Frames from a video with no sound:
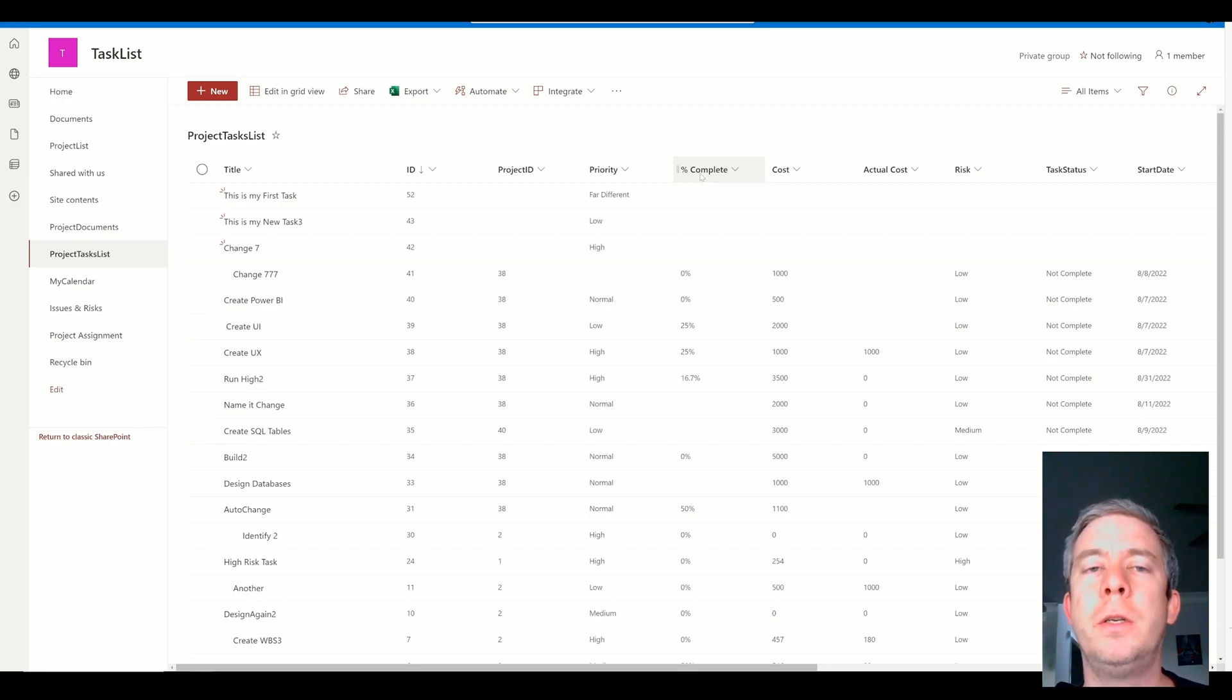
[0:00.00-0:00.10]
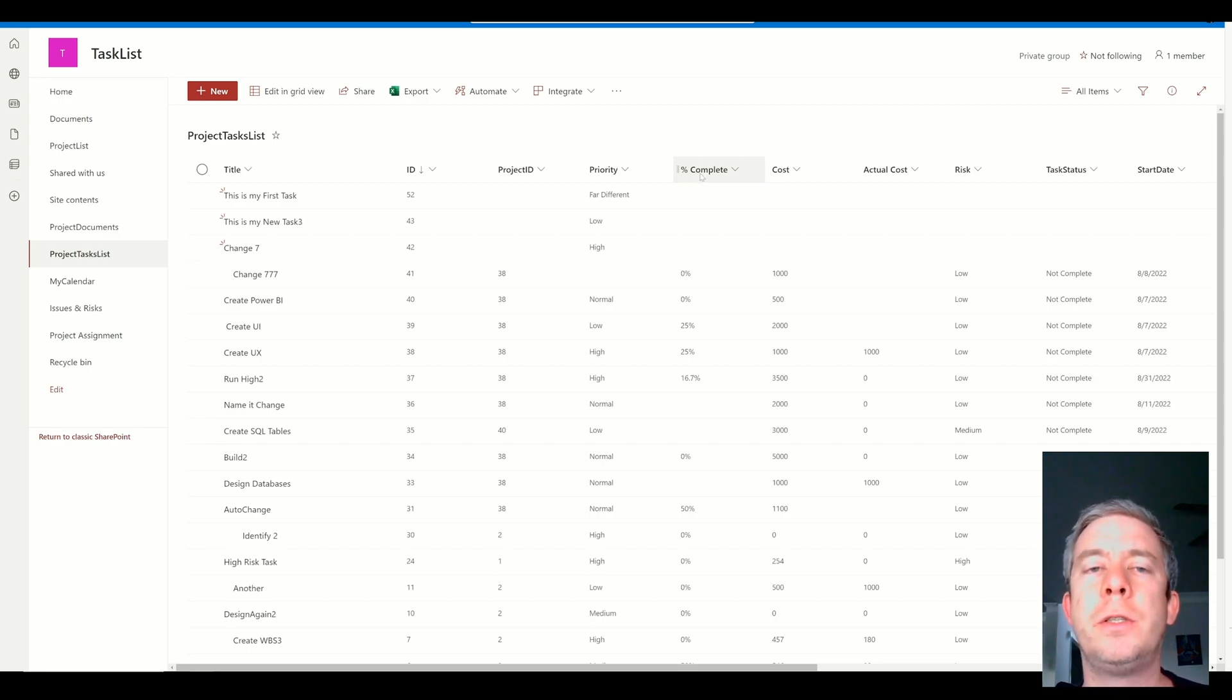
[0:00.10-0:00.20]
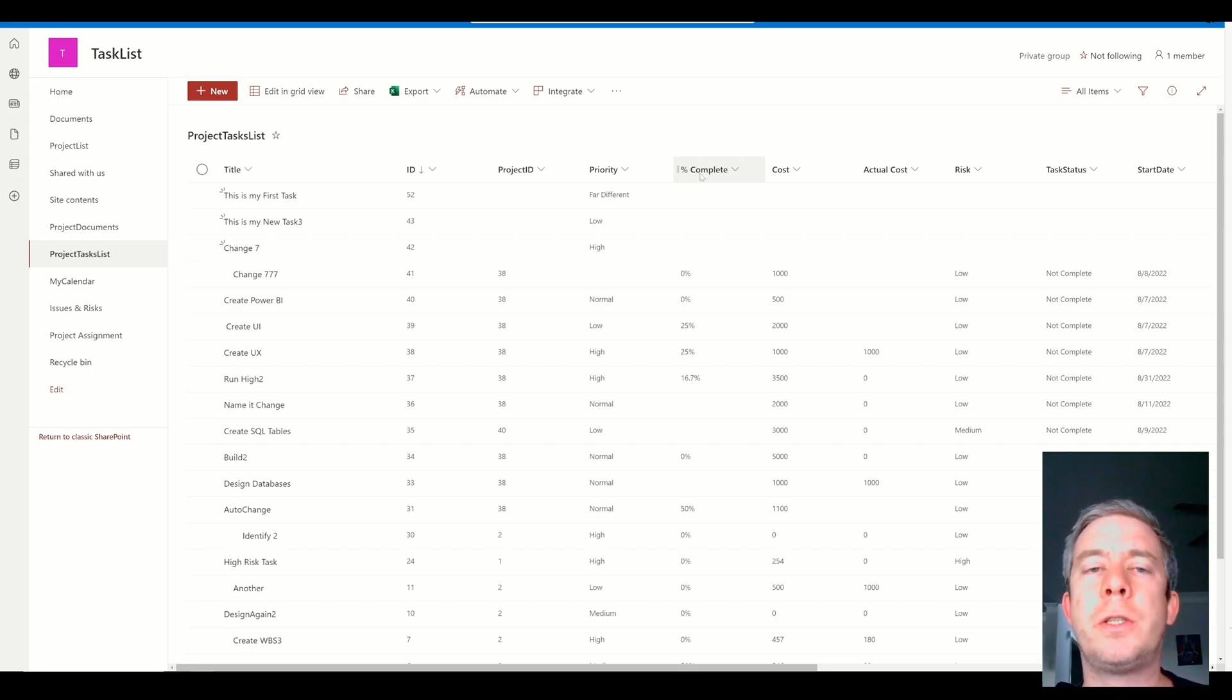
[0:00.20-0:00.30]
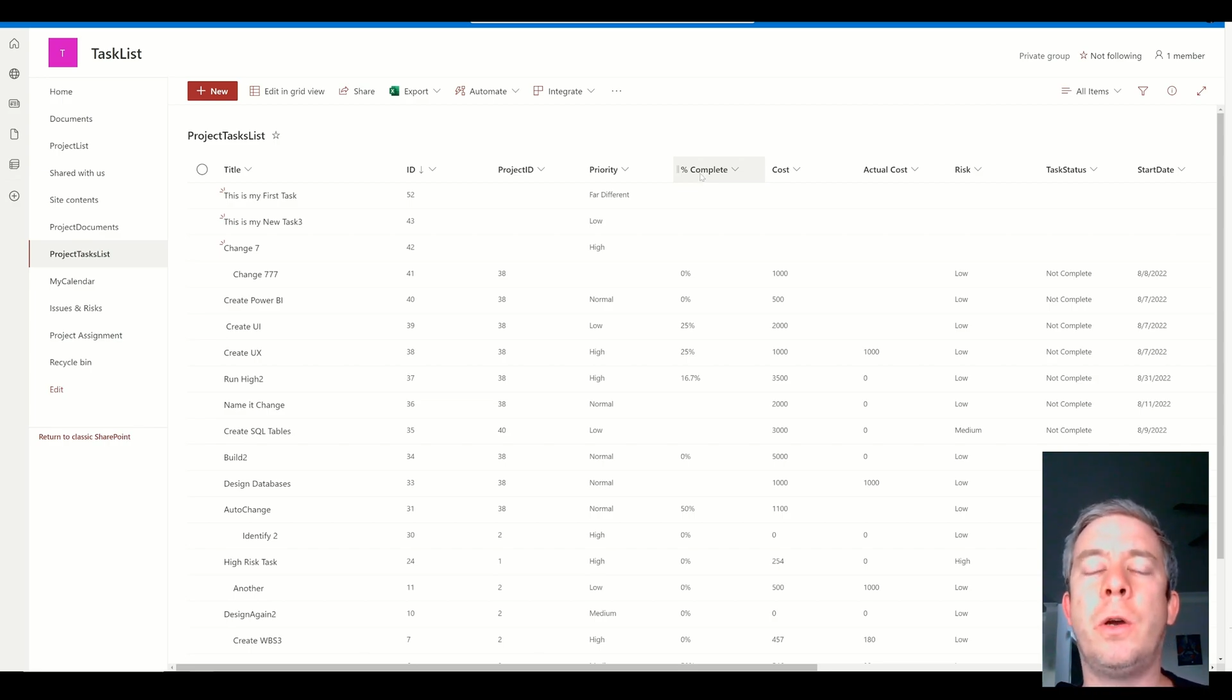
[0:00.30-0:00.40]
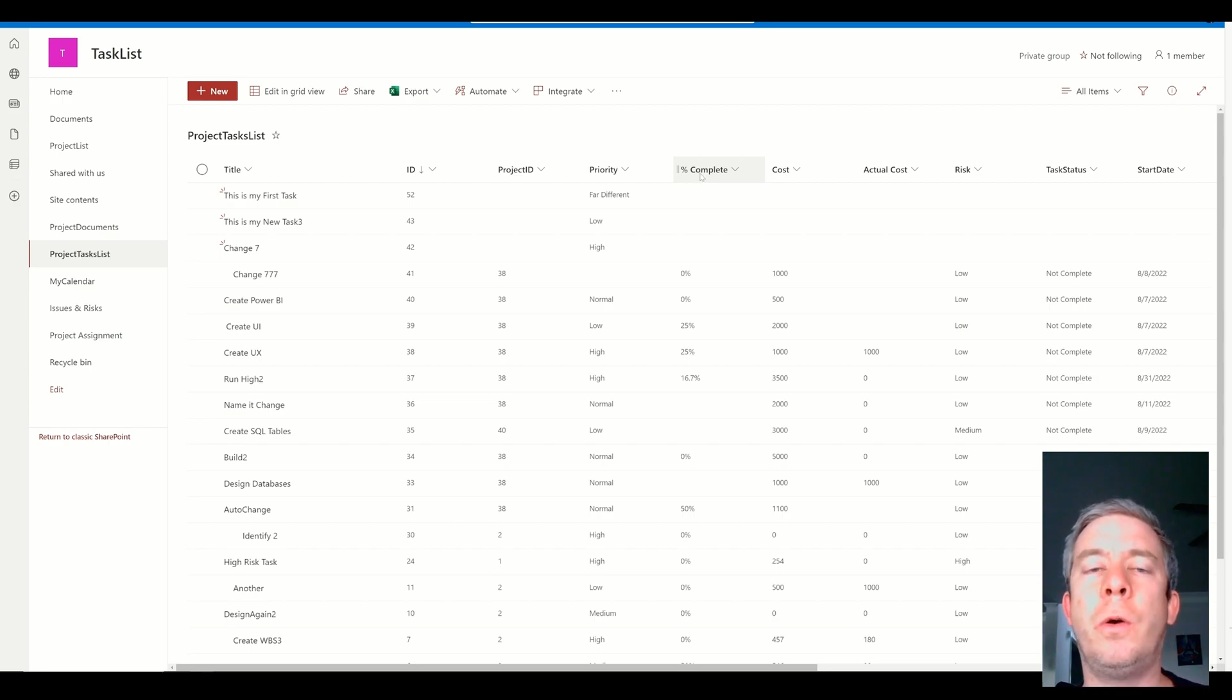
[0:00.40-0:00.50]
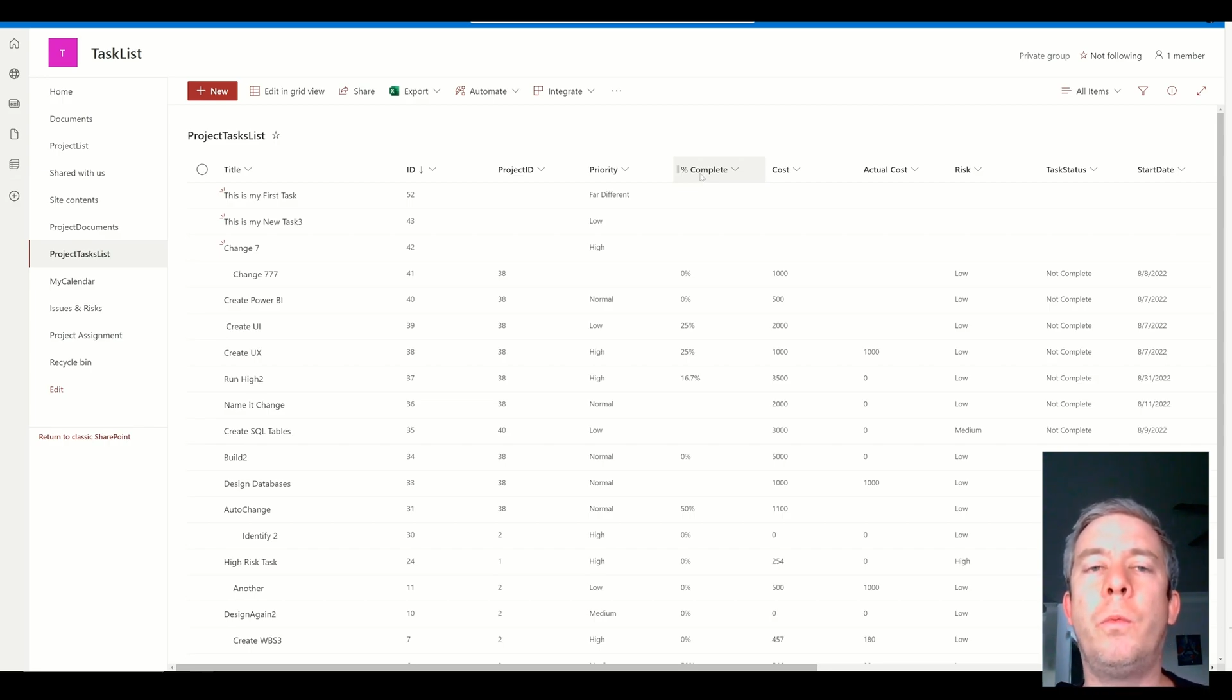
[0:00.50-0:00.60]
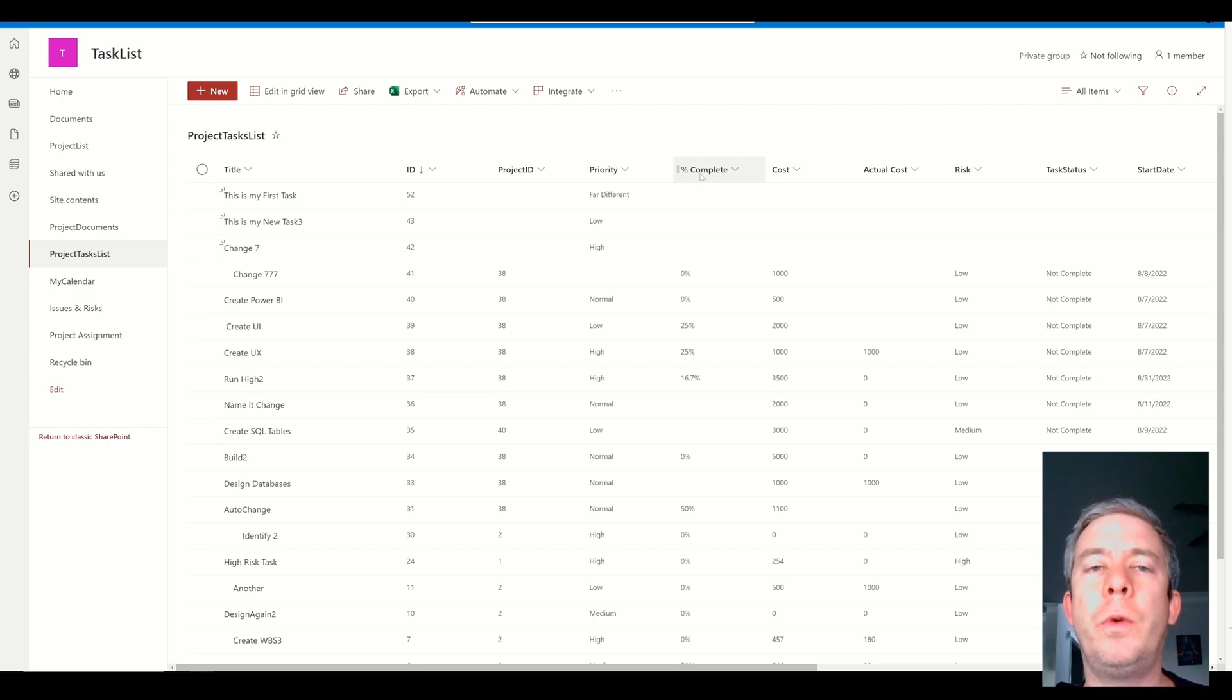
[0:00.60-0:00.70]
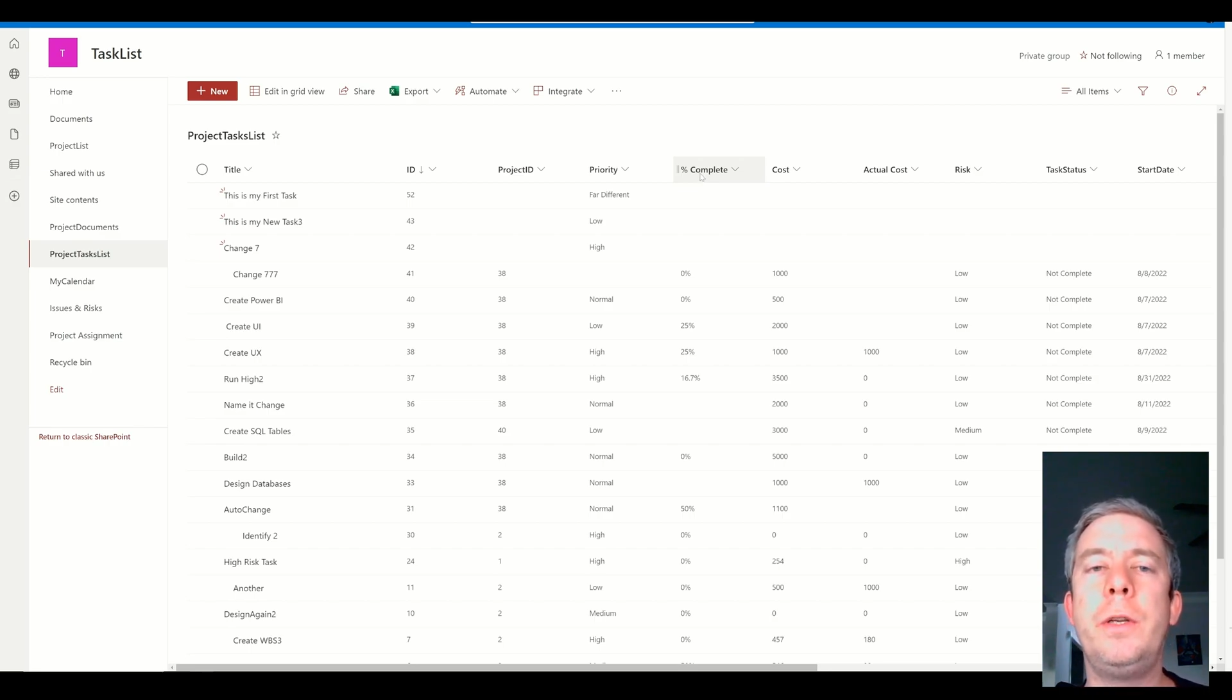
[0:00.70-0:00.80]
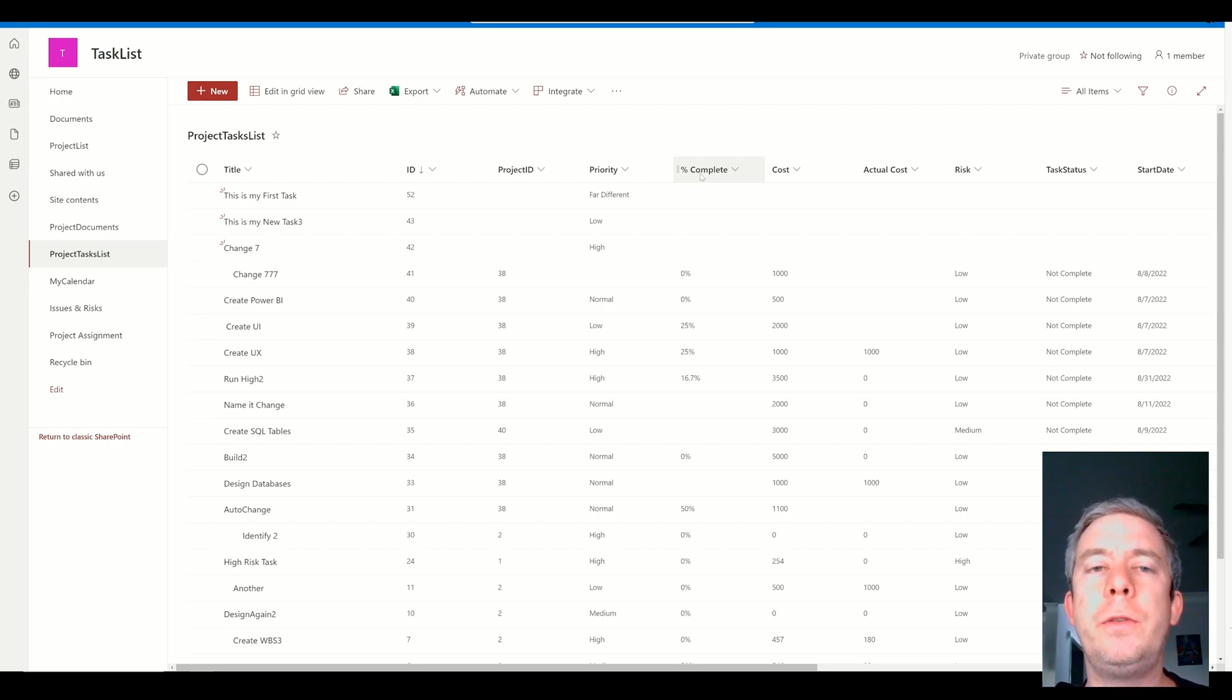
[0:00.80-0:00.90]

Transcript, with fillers: So when you